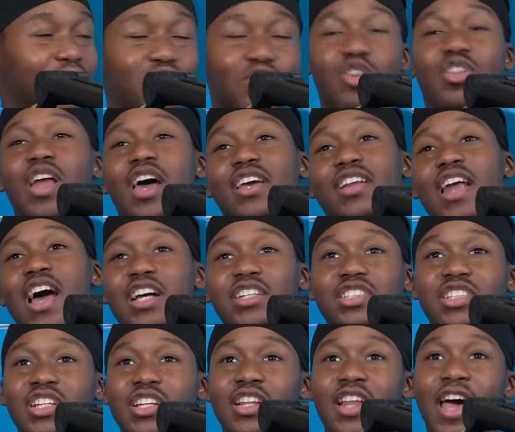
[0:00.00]
So like that's
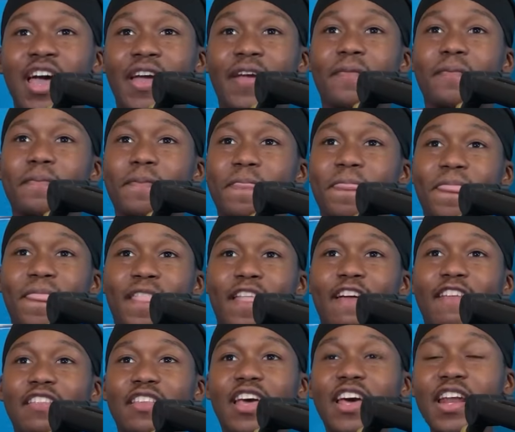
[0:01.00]
just like
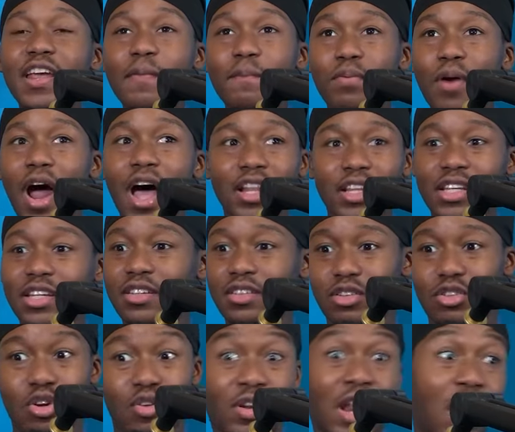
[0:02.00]
Diddy probably, you
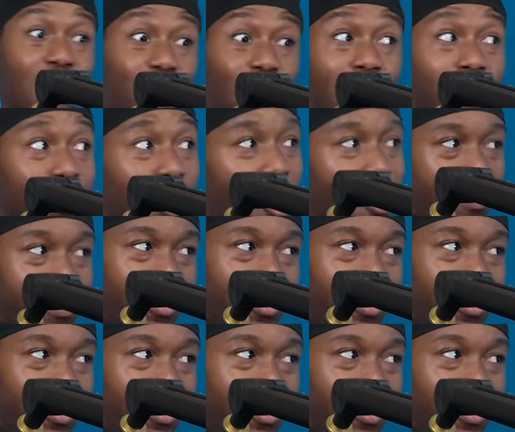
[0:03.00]
know, that rubbed off